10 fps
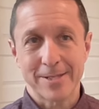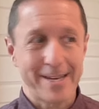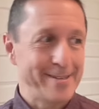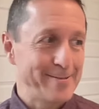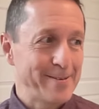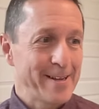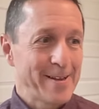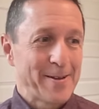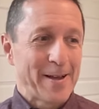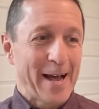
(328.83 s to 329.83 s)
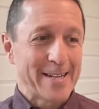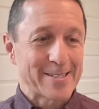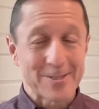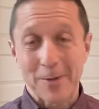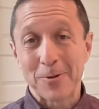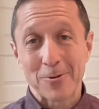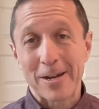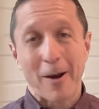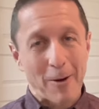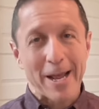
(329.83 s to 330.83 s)
And to some degree,
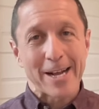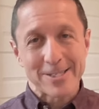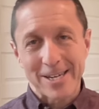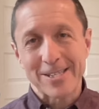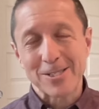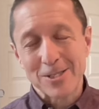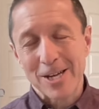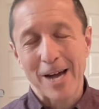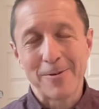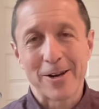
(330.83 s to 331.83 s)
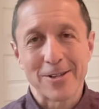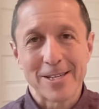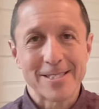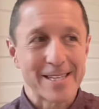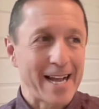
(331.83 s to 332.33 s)
I want A J to chime in on this.